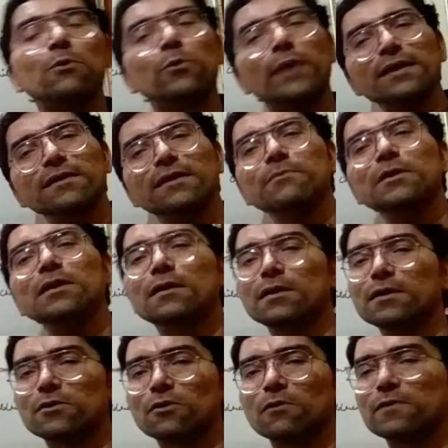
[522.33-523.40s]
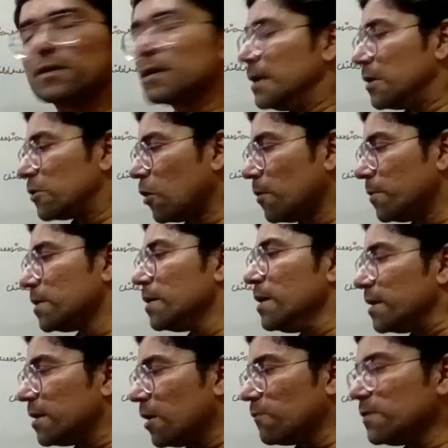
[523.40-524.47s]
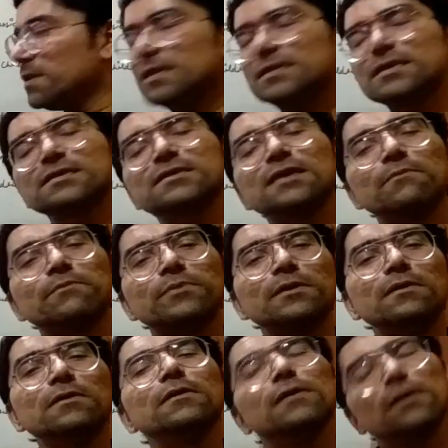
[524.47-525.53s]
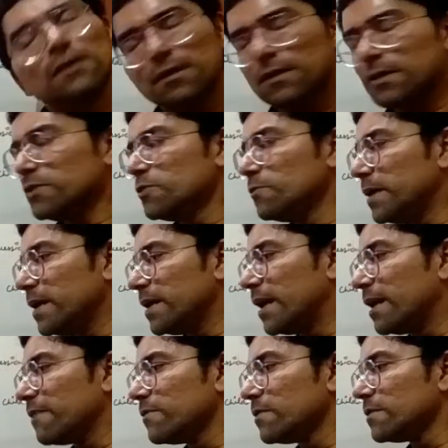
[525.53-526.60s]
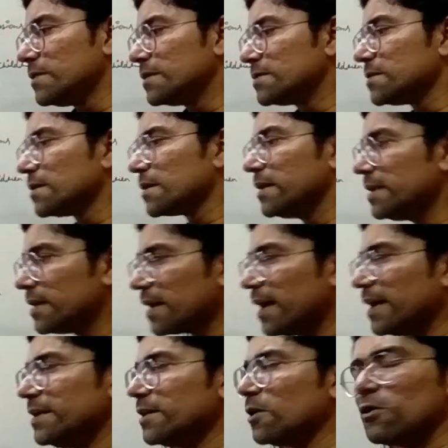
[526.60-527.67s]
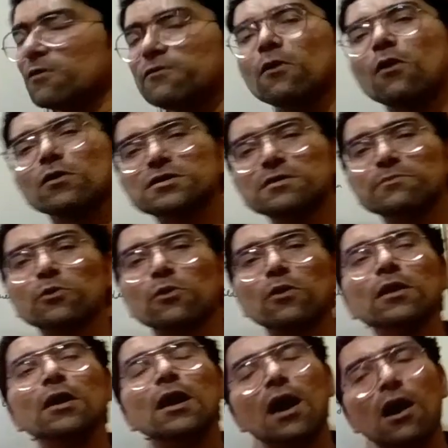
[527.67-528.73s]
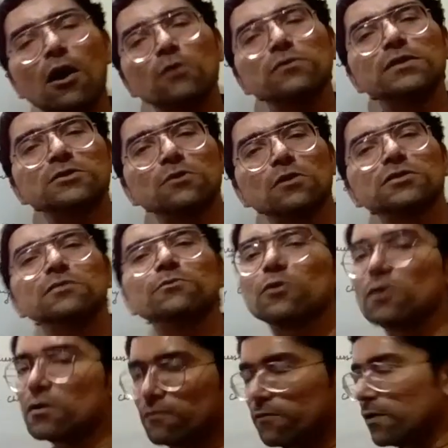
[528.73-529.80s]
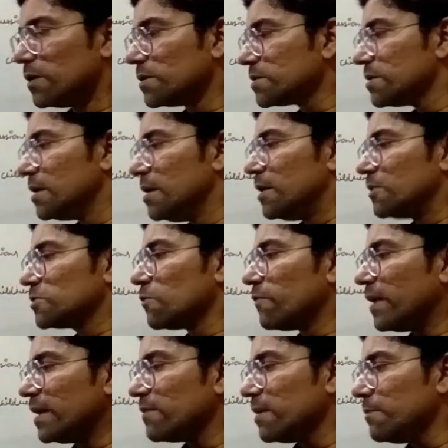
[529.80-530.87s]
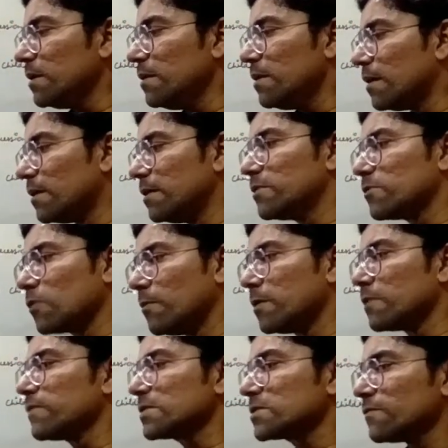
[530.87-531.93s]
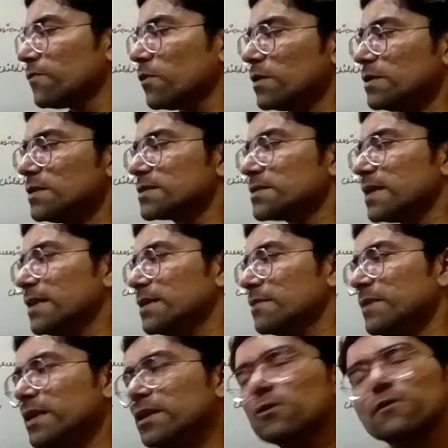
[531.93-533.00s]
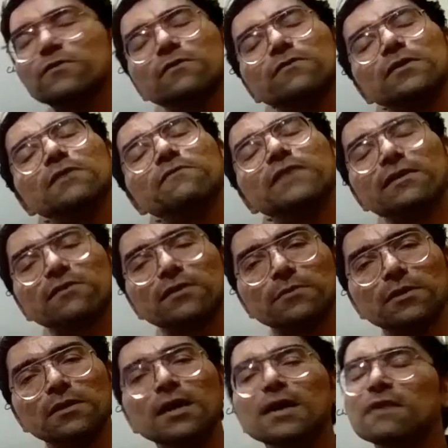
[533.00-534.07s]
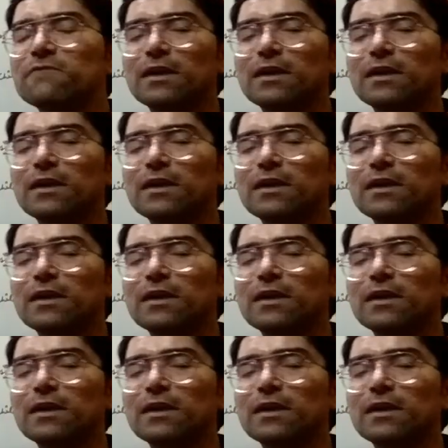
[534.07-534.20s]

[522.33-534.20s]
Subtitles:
Venerable herd robber. Now with this example, you may have this clear idea of oxymoron, how this oxymoron works. So venerable herd robber. First of all, understand the meaning of the word venerable.